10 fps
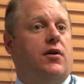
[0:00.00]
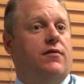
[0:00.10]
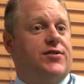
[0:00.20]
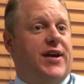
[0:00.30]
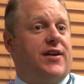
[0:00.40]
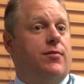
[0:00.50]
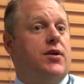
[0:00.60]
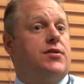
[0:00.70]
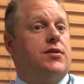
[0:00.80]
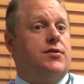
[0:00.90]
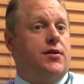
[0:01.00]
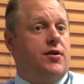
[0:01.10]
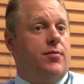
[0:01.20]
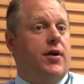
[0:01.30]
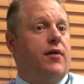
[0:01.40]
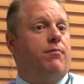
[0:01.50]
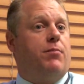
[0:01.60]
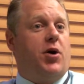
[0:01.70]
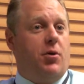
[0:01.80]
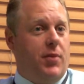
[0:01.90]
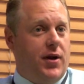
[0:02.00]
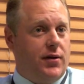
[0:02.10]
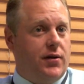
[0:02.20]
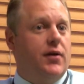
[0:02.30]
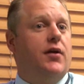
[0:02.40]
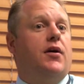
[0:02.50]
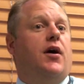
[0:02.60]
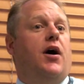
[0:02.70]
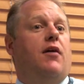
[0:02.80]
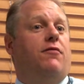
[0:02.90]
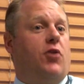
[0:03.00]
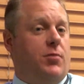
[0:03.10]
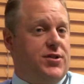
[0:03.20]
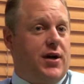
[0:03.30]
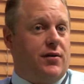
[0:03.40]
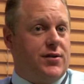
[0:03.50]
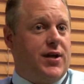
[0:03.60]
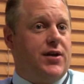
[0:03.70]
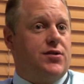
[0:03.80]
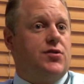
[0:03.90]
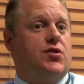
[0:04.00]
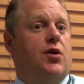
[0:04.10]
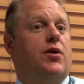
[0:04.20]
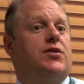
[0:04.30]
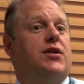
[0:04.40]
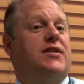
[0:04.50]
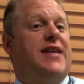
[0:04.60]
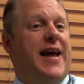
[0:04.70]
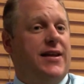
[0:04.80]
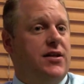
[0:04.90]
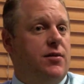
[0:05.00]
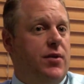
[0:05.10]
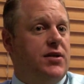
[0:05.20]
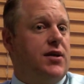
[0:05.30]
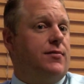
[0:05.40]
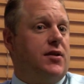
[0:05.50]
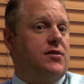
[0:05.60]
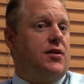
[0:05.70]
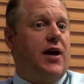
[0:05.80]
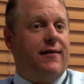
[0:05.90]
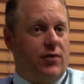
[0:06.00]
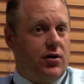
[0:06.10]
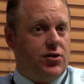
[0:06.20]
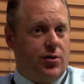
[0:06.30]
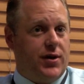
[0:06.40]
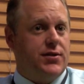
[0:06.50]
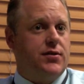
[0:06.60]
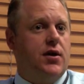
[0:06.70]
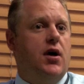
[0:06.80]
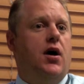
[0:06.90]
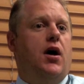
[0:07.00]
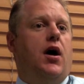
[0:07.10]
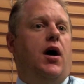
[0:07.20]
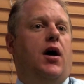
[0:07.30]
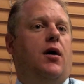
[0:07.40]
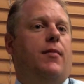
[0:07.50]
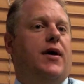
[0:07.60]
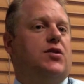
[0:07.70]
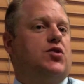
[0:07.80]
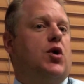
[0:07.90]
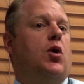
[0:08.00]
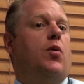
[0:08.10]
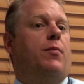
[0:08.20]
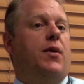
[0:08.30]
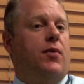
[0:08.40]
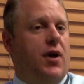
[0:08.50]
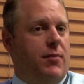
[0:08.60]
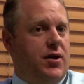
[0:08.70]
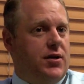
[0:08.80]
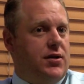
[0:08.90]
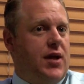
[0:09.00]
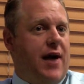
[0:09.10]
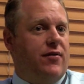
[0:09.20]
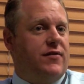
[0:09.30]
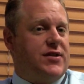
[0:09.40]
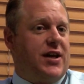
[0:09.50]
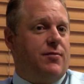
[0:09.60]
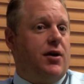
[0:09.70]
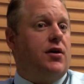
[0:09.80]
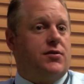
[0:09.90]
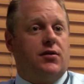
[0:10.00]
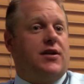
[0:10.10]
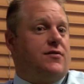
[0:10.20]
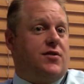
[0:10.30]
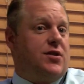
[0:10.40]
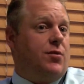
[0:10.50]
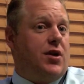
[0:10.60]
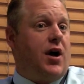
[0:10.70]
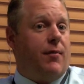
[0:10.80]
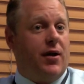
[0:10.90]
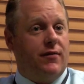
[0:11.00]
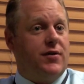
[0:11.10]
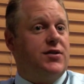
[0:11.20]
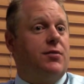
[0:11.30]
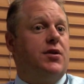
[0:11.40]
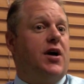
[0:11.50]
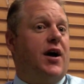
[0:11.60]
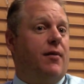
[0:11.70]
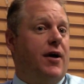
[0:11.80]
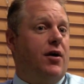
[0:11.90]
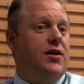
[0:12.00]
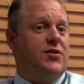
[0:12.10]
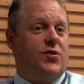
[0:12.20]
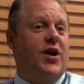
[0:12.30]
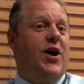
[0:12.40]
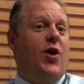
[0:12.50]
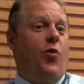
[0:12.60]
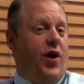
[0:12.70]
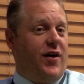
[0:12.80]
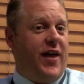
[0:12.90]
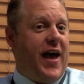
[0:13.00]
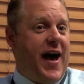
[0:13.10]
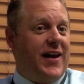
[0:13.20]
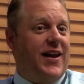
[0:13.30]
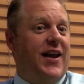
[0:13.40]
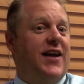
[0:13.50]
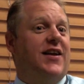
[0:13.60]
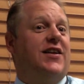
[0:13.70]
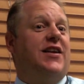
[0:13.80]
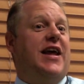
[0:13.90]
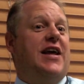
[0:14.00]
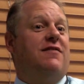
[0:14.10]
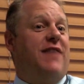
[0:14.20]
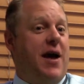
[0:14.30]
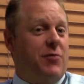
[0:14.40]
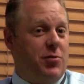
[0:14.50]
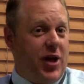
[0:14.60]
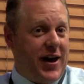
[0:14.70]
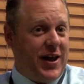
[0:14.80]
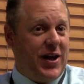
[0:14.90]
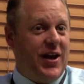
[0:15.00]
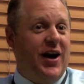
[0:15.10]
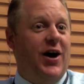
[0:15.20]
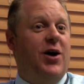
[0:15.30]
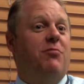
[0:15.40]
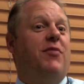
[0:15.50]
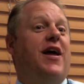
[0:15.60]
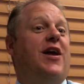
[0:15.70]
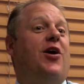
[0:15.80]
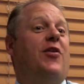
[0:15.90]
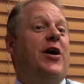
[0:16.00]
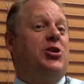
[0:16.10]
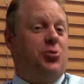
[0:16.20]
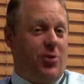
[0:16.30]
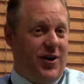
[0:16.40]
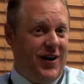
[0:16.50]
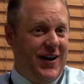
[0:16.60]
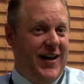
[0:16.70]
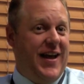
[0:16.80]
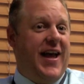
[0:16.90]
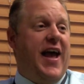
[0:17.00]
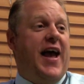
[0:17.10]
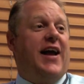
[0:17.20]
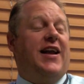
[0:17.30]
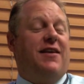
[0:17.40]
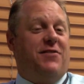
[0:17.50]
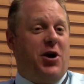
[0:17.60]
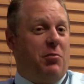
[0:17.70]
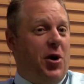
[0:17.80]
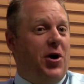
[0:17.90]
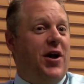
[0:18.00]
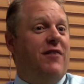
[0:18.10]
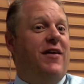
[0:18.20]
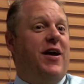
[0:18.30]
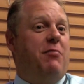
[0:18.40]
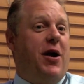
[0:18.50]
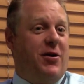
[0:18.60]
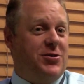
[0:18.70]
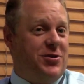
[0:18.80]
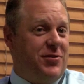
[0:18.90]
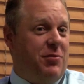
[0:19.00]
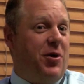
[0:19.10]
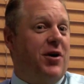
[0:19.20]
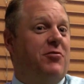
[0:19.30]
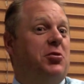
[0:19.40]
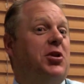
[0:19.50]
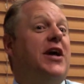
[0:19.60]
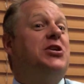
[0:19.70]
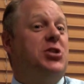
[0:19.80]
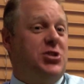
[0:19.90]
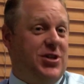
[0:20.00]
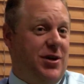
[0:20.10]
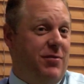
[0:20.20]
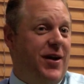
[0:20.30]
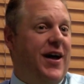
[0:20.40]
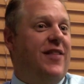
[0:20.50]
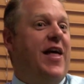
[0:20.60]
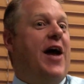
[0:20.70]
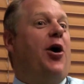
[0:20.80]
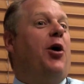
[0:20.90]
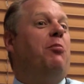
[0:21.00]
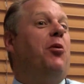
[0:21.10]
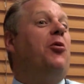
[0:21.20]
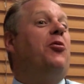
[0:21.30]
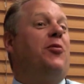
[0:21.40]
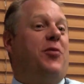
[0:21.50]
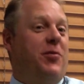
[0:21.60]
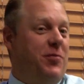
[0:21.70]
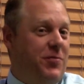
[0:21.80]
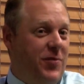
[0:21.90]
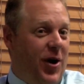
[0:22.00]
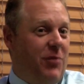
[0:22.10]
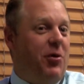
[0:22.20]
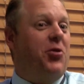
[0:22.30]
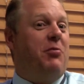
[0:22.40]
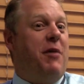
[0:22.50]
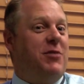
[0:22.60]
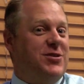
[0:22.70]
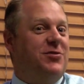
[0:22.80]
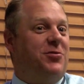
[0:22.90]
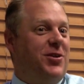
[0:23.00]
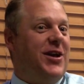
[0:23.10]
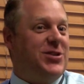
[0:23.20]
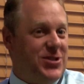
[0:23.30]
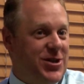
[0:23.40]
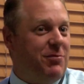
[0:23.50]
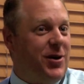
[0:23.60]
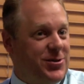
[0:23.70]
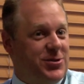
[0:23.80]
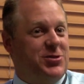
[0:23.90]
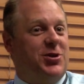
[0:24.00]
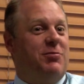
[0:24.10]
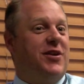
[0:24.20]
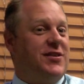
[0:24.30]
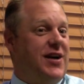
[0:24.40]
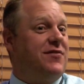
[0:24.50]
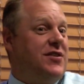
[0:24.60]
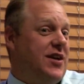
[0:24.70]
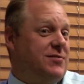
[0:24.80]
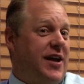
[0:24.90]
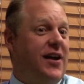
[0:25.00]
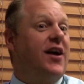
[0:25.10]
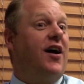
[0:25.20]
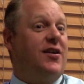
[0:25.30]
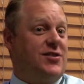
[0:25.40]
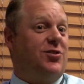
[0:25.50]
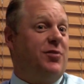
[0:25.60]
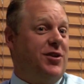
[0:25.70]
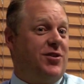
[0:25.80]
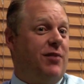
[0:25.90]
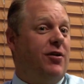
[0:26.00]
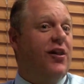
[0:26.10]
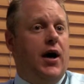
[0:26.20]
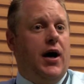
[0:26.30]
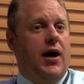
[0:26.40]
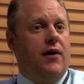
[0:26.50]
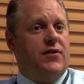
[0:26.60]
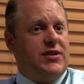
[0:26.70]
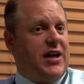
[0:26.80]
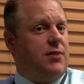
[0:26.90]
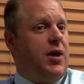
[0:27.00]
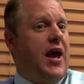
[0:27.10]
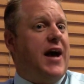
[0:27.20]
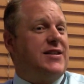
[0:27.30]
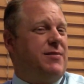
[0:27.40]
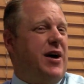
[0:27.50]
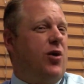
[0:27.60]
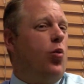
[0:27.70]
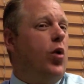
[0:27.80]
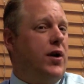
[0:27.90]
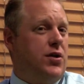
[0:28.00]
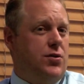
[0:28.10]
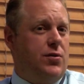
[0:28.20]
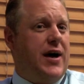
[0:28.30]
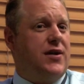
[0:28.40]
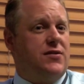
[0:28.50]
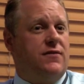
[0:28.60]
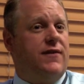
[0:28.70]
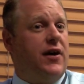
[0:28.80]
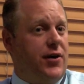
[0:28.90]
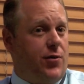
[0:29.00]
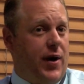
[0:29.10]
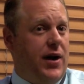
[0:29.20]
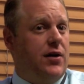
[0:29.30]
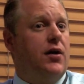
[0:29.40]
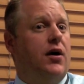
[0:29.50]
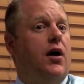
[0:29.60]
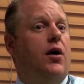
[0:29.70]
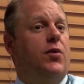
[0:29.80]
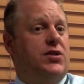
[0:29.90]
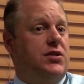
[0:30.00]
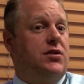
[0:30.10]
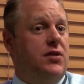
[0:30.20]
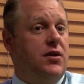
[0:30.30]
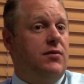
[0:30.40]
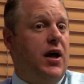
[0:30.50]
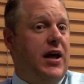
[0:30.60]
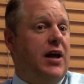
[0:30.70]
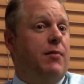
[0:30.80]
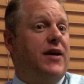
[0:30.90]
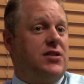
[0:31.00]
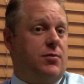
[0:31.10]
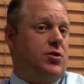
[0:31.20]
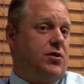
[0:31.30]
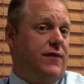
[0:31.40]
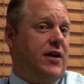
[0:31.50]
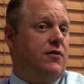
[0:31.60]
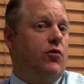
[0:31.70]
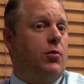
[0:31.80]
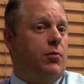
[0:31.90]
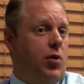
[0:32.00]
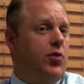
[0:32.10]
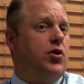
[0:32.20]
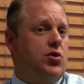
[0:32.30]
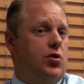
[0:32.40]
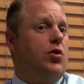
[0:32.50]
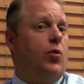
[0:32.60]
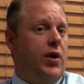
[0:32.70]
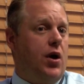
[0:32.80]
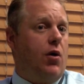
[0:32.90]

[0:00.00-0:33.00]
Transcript: of all, vasectomy is considered to be a permanent form of sterilization, so it's intended to be something that's a lifelong choice. And so when people come in to have a vasectomy consult, that's the first thing we talk about. The first thing we talk about is where are they at in family planning, and are they sure? And if they're part of a marriage or if they're part of a relationship, that are both the members of the relationship also sure, because oftentimes that can cause a little bit of trouble. Vasectomy has about a 1 in 2,000 failure rate, which again makes it the most effective form of birth control that we